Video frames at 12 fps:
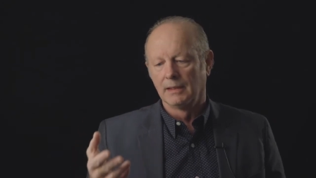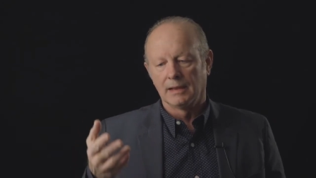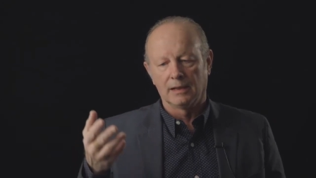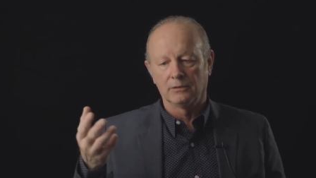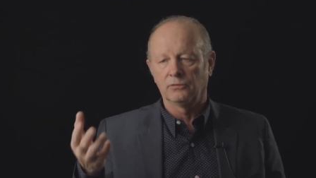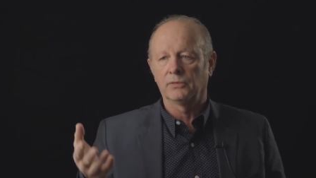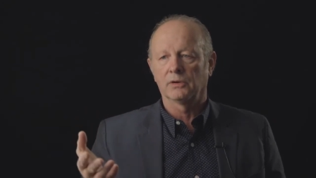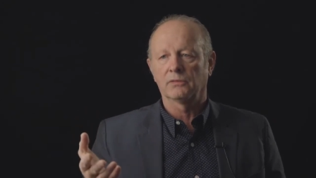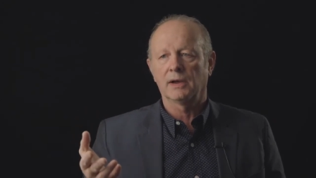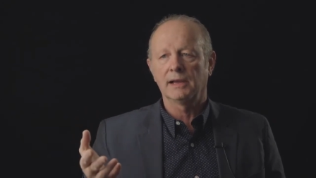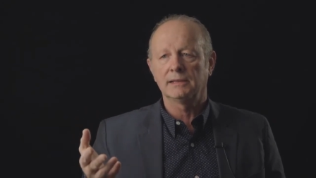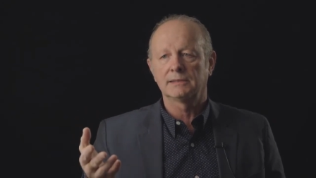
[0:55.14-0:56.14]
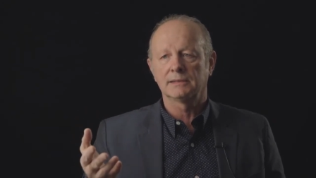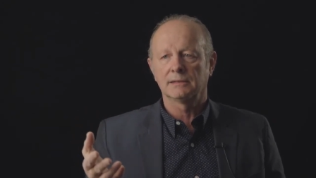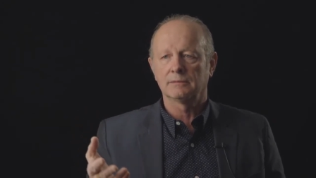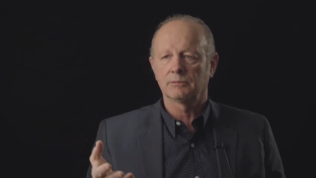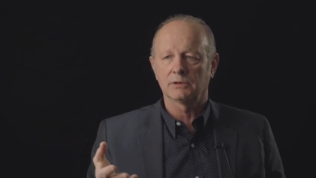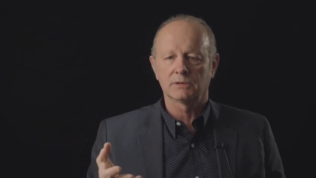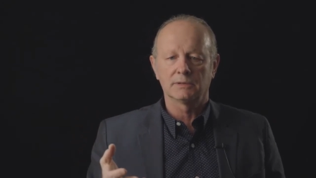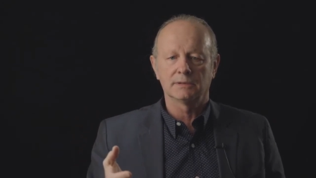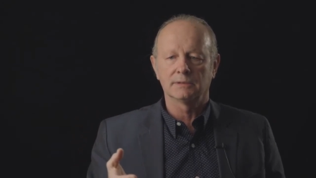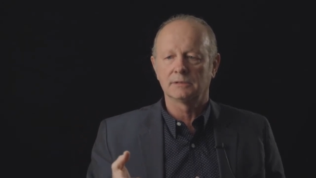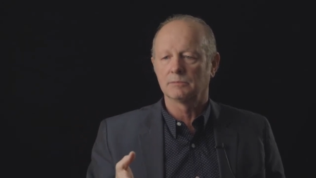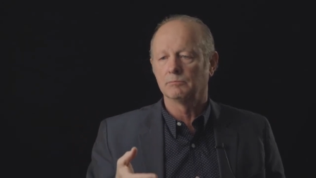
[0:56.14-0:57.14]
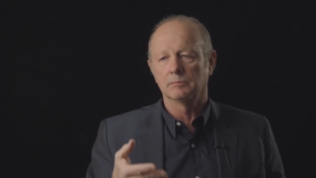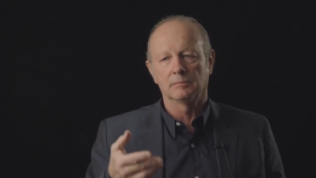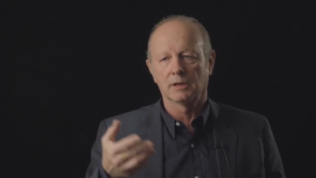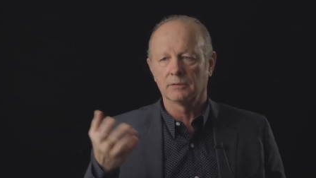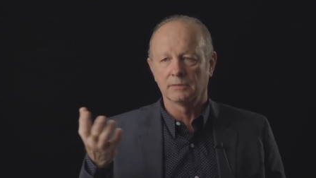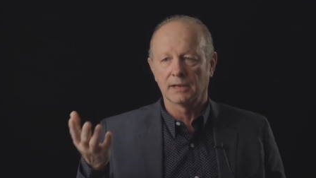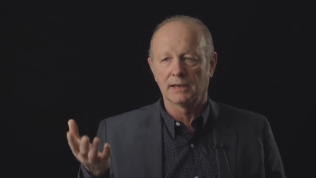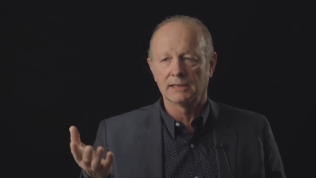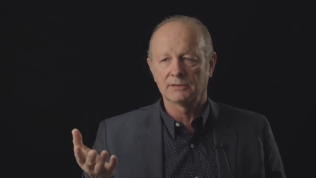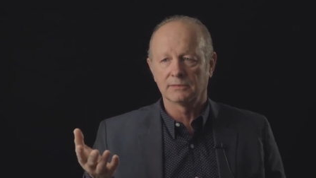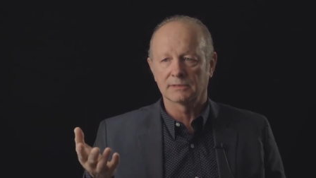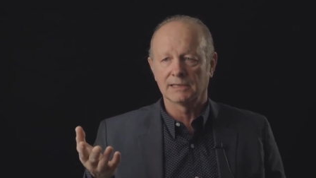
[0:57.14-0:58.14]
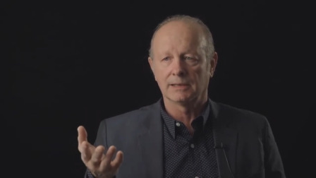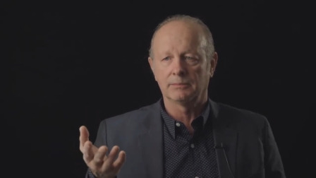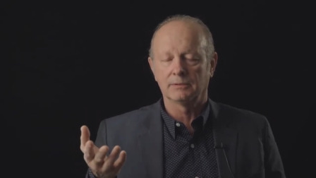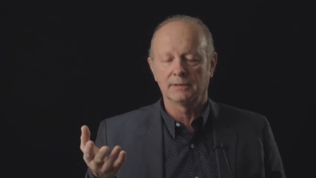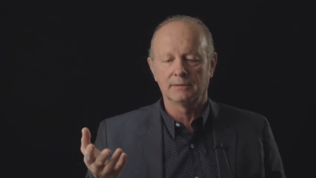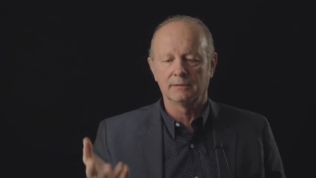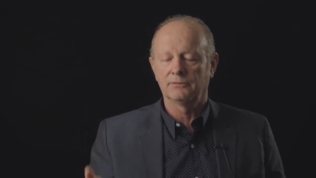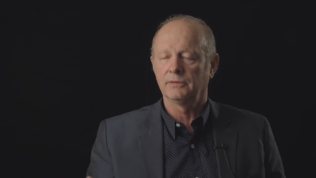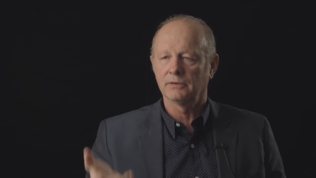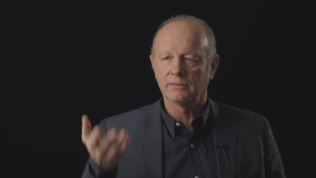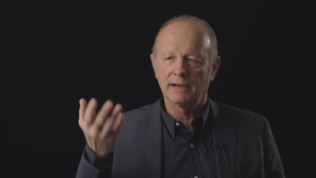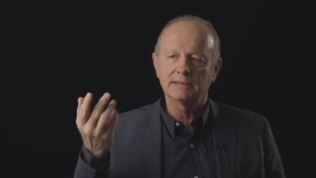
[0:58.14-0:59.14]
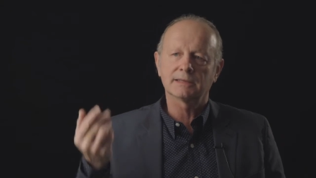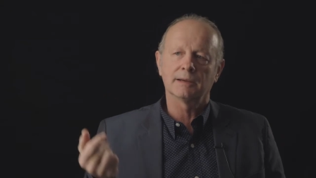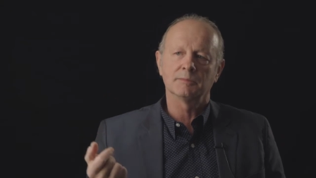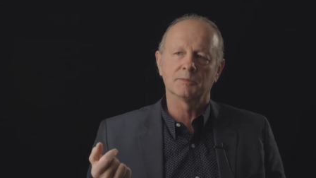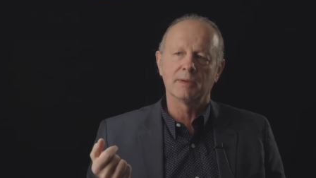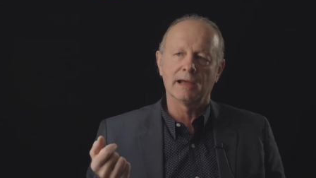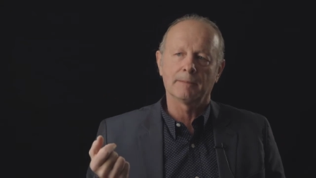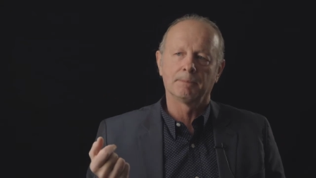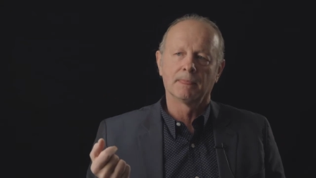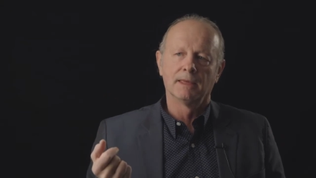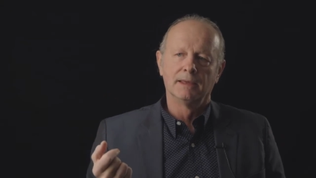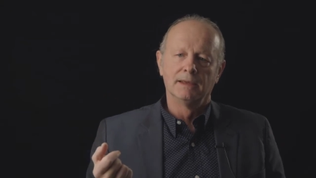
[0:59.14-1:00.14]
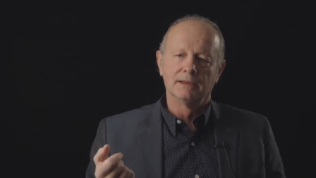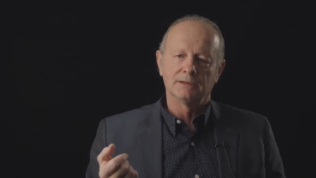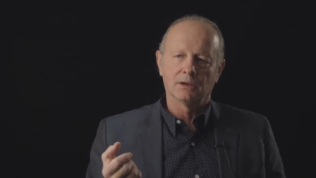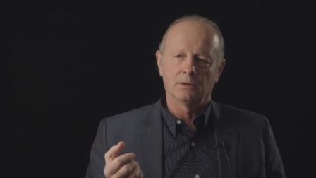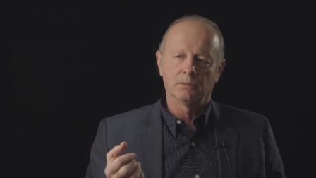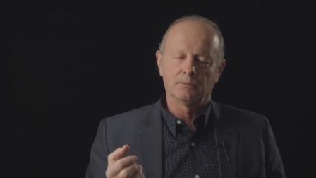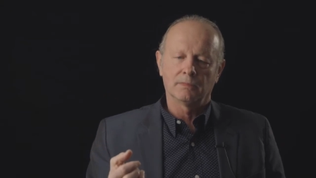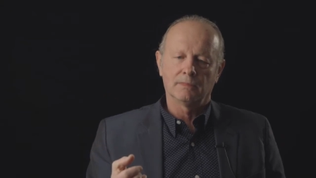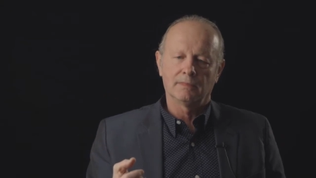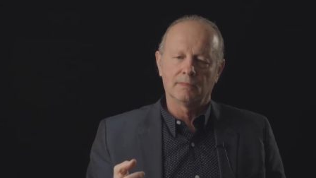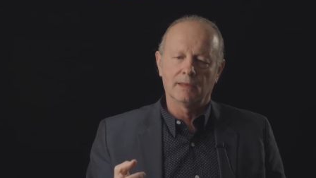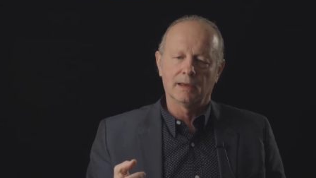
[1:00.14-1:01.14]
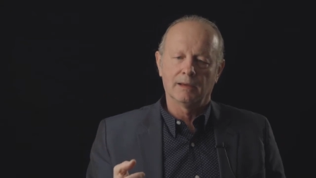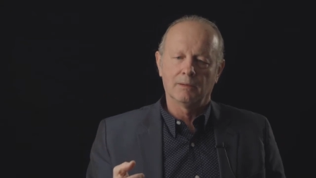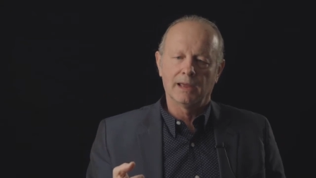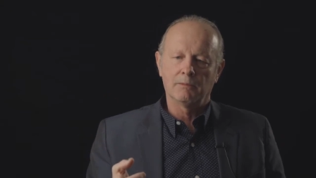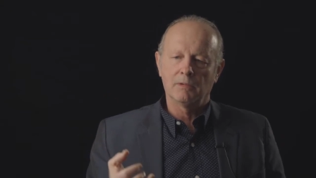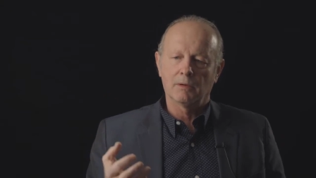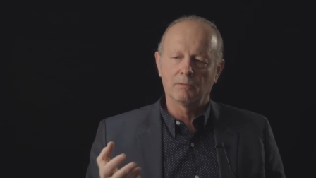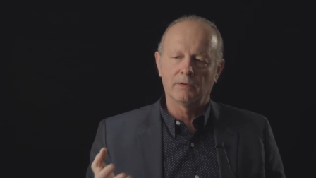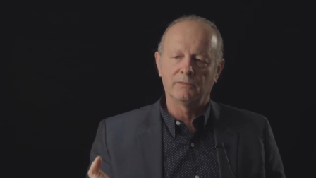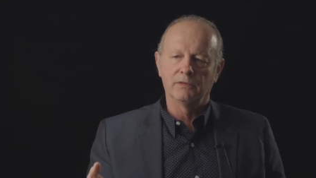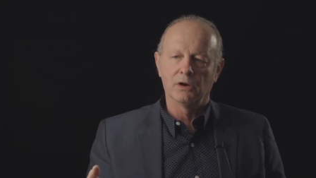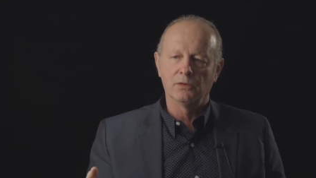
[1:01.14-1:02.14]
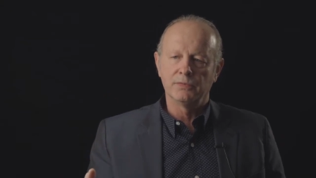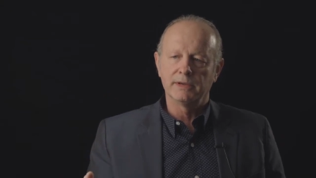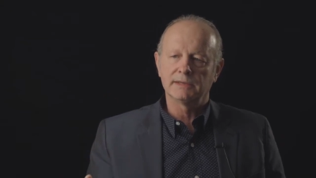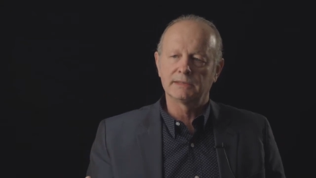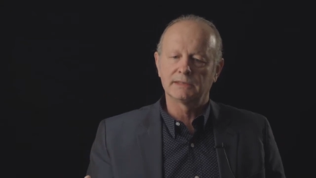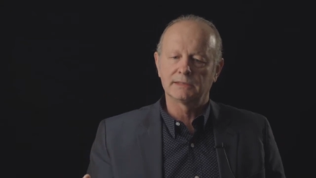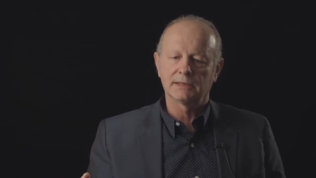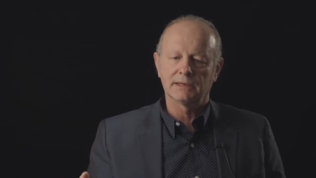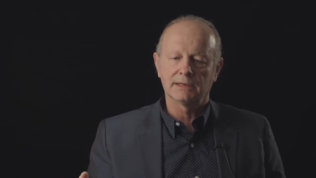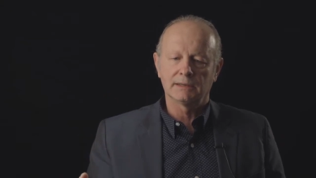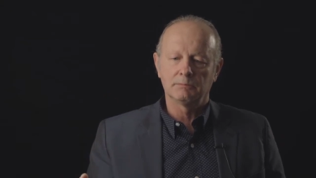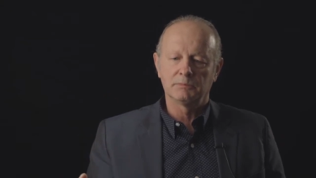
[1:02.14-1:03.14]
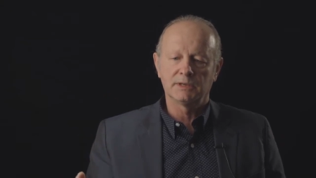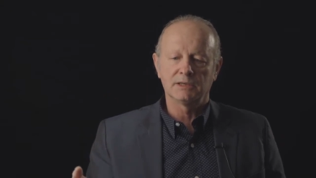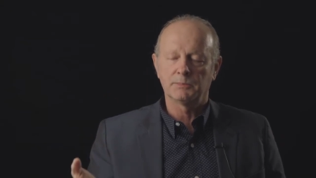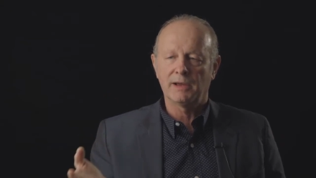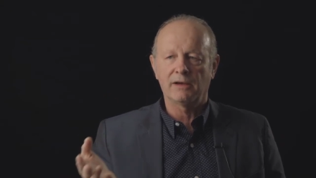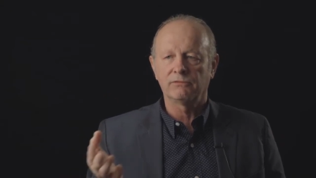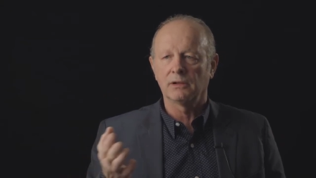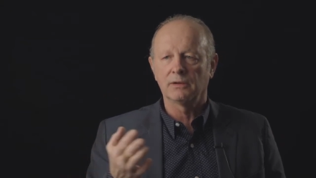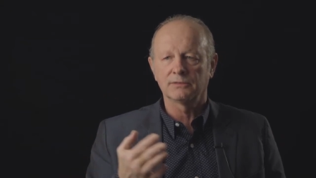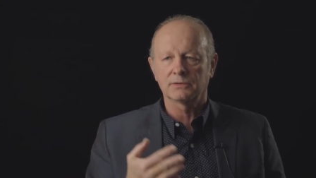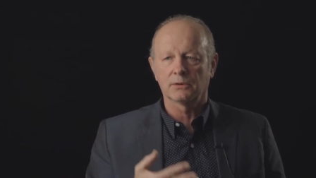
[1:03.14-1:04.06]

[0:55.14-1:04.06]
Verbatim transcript: a uh, fear of heights and the person's mother dies, for example, and the fear of heights comes back. So uh, and we, have known this uh, since Pavlov's